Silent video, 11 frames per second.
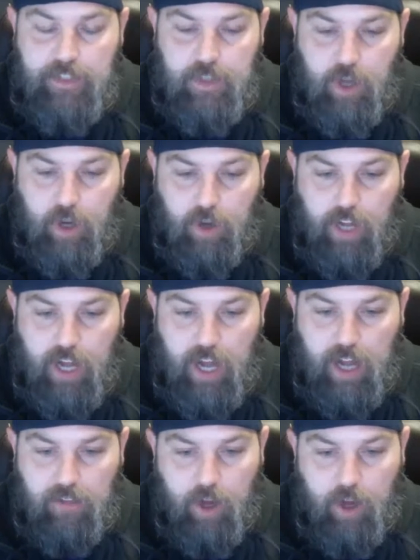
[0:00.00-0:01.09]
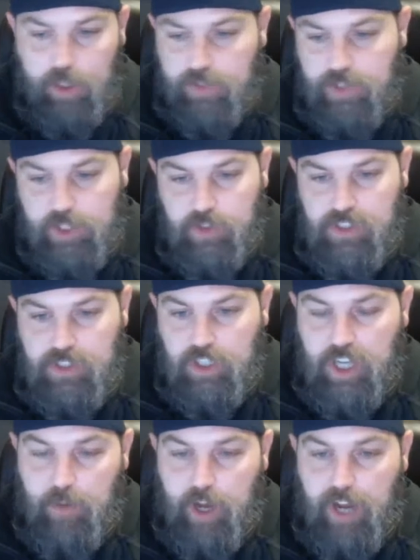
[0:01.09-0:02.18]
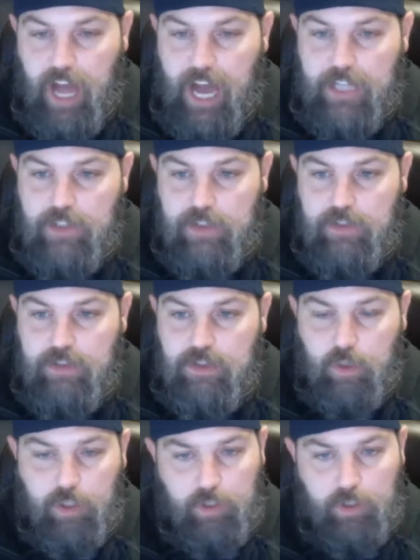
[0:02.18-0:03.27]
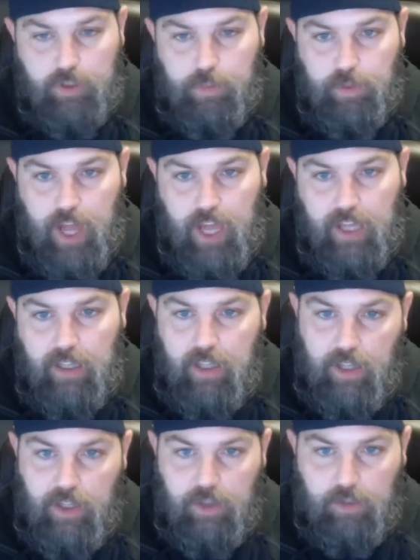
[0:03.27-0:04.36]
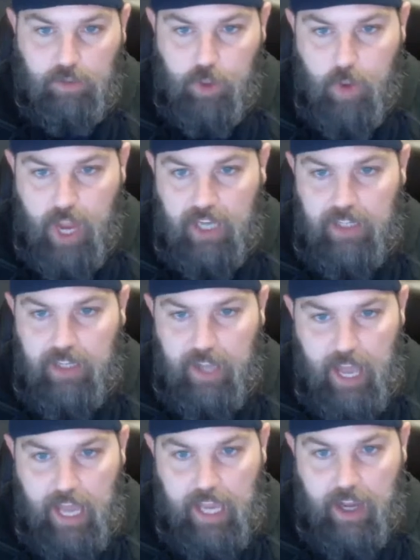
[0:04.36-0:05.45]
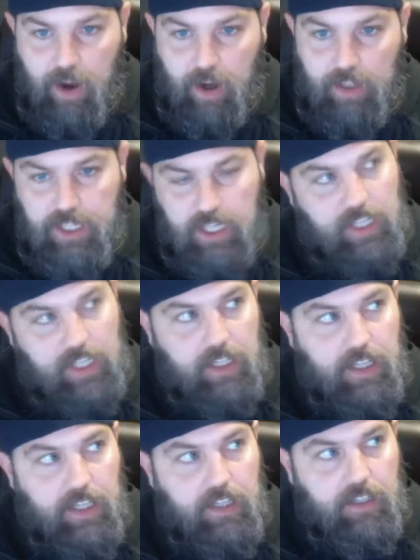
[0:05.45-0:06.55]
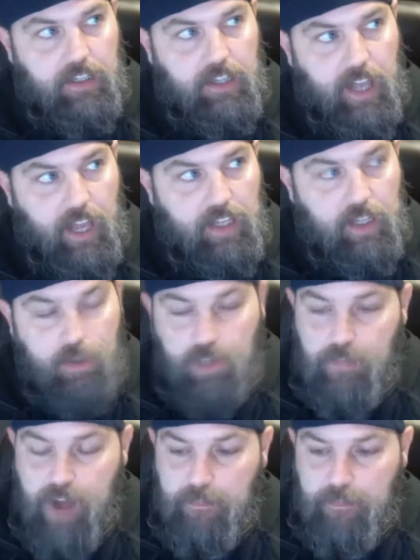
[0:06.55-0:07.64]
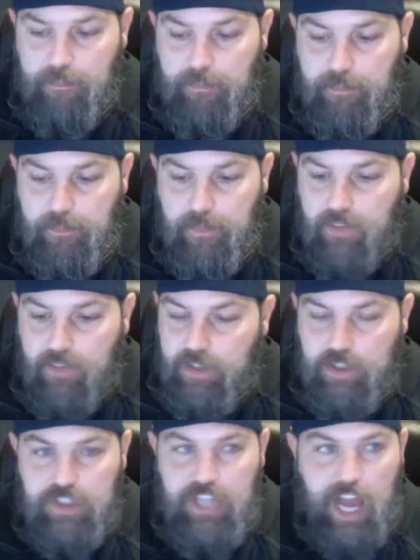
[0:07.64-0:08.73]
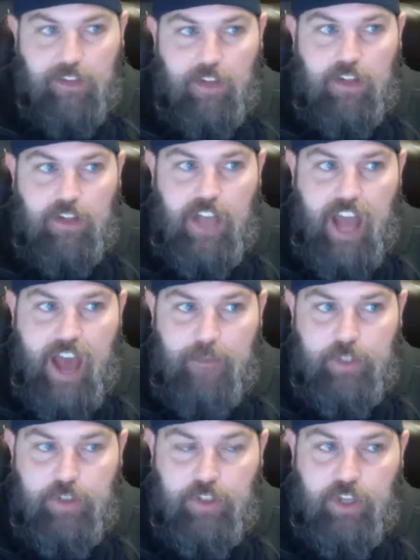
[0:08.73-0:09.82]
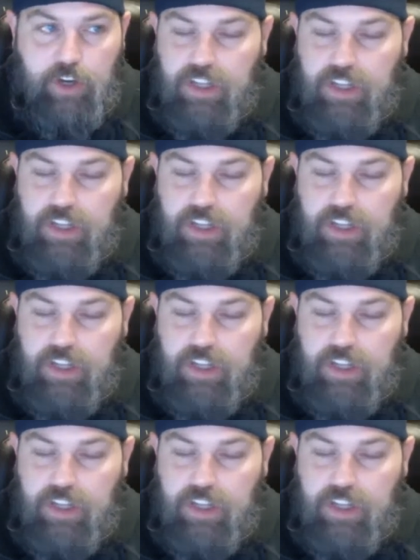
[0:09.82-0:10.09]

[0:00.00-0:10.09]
It's called, all you have to do is look up or Google Play, Ruane ART, and it'll come up, and then you just download the app, and you can go to